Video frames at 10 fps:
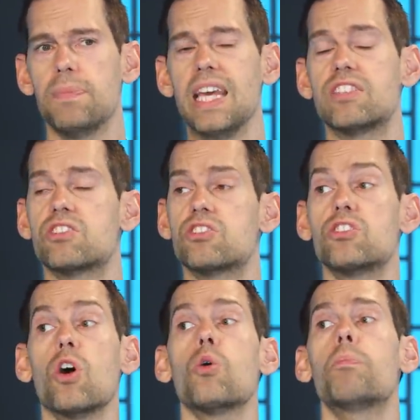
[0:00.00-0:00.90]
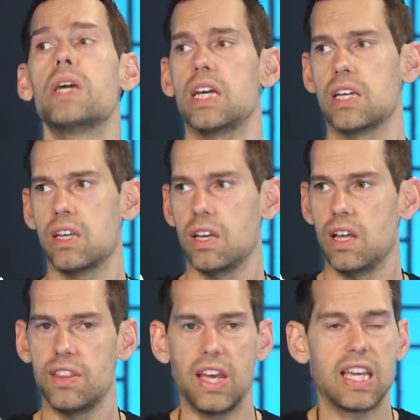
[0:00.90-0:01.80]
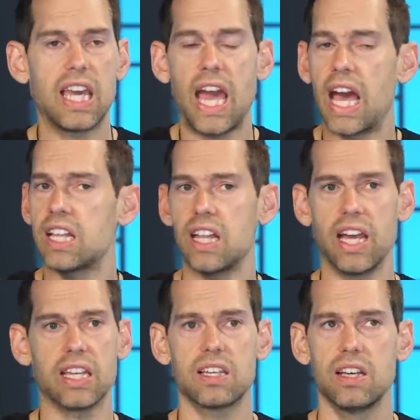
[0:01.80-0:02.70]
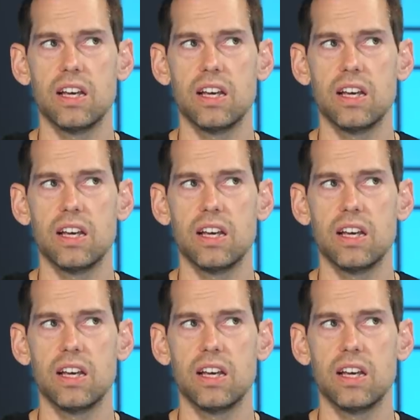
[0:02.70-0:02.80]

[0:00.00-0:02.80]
it's so big, they can't like,